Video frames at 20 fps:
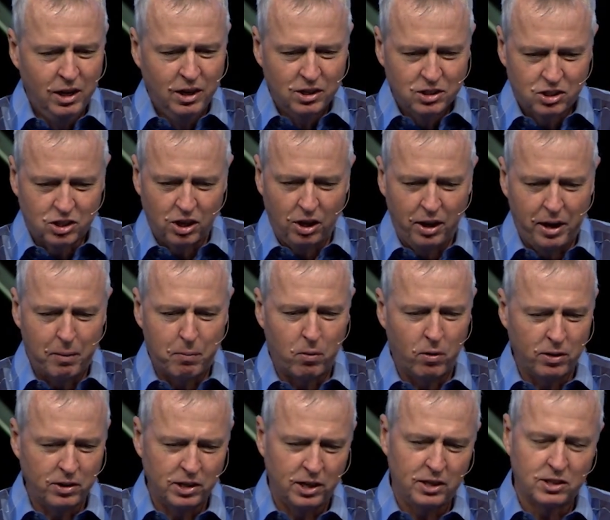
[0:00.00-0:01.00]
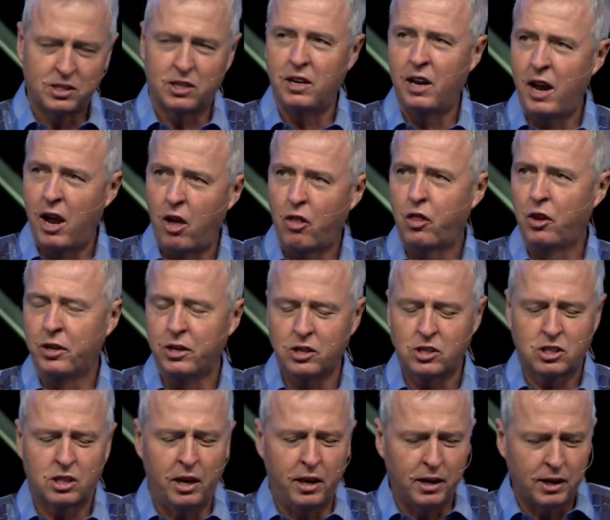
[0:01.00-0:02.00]
celebrities and
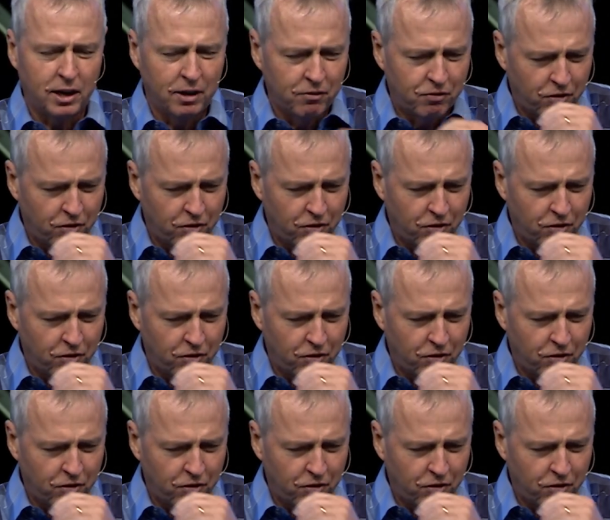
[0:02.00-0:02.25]
athletes thanking